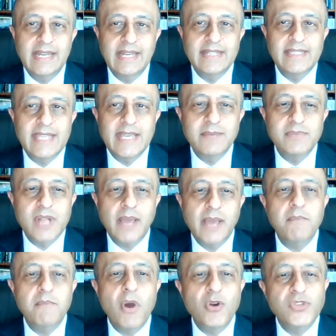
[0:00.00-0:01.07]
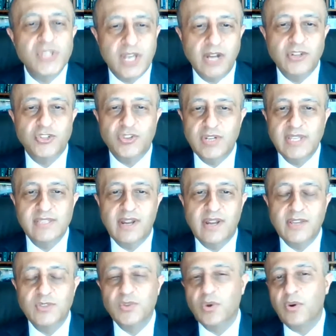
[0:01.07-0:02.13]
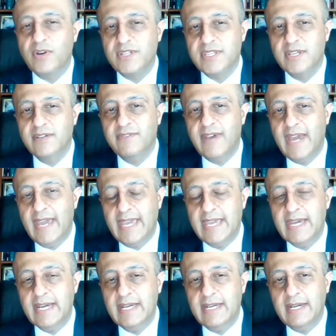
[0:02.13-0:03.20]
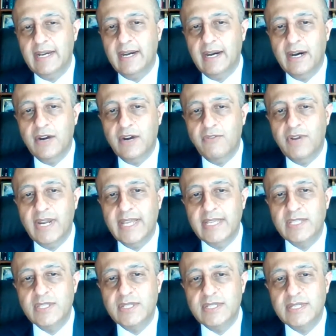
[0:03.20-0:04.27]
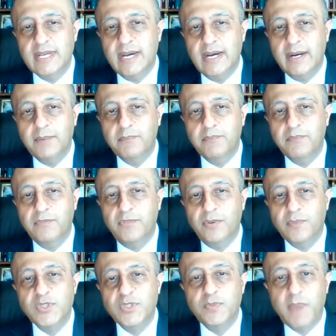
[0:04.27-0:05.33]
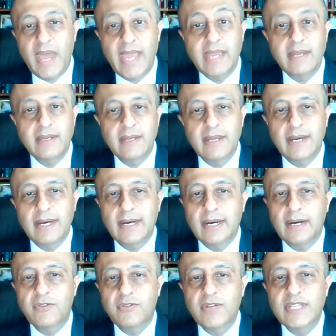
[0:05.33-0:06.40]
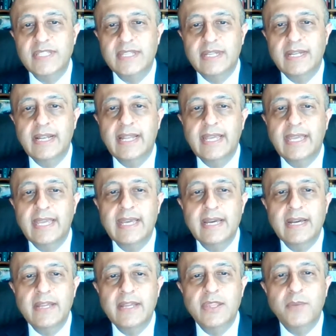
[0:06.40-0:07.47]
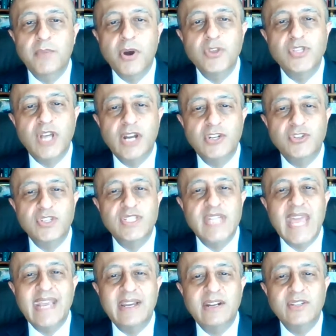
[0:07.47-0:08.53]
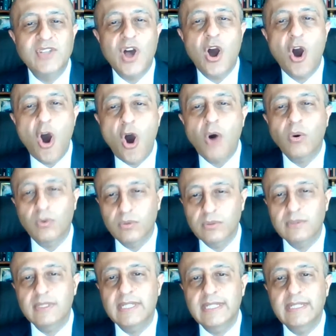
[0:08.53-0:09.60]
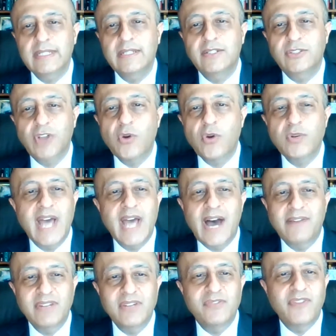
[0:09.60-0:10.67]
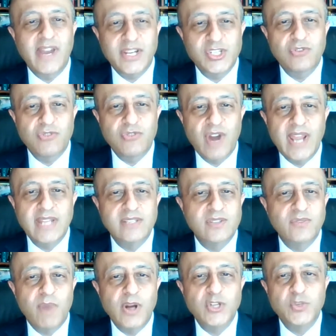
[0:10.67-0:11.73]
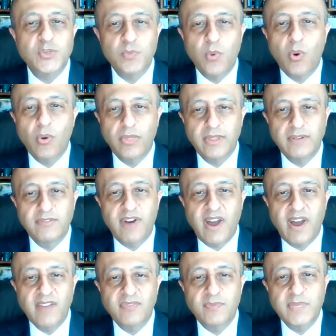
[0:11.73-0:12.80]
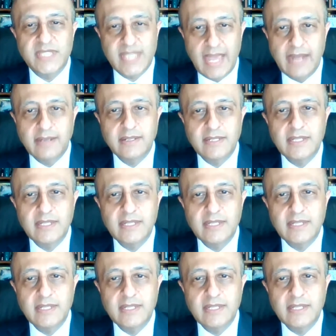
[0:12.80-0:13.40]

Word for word: It seems like most countries, and I saw a survey uh, released um, from Spain uh, recently, that most countries taken as a whole don't have infection rates of much more than 5%,